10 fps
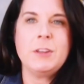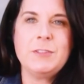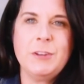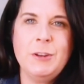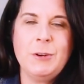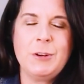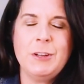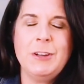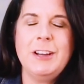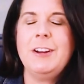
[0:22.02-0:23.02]
For those of you who are
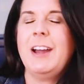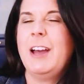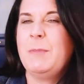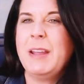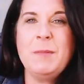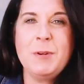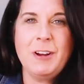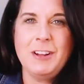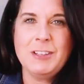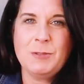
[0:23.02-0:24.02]
new here, I'm Amber
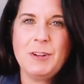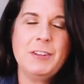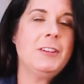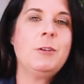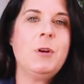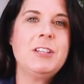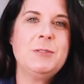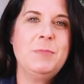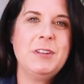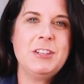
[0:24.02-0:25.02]
Hollingsworth and you're
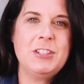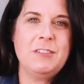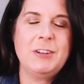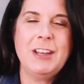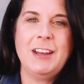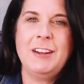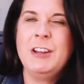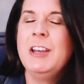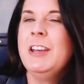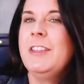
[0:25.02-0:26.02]
watching Put the Shovel
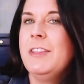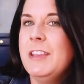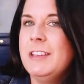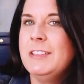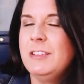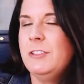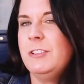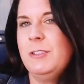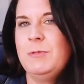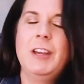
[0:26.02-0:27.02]
Down. This
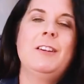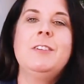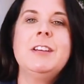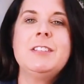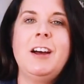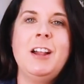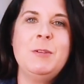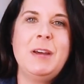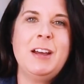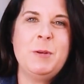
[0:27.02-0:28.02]
YouTube channel is
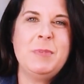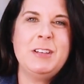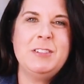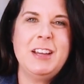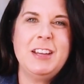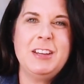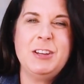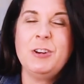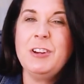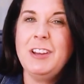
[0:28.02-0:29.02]
all about helping you take
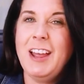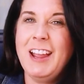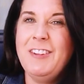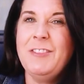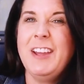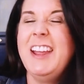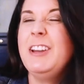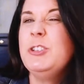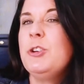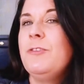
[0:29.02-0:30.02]
your life
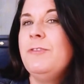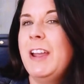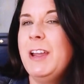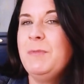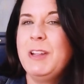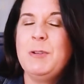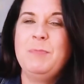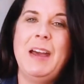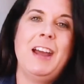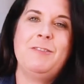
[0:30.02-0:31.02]
and your family
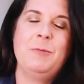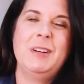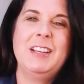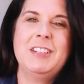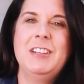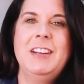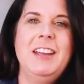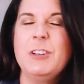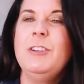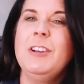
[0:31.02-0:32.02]
back from
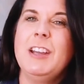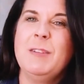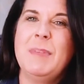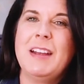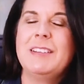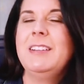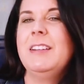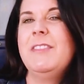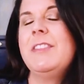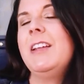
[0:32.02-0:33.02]
addiction so you can get back to
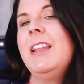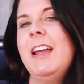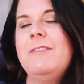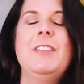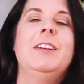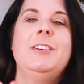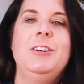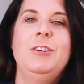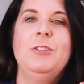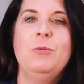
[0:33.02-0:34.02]
living the life that
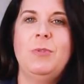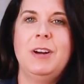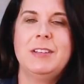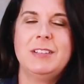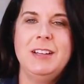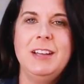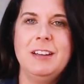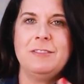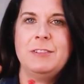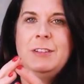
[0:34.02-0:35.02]
you want to
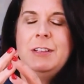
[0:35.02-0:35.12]
live.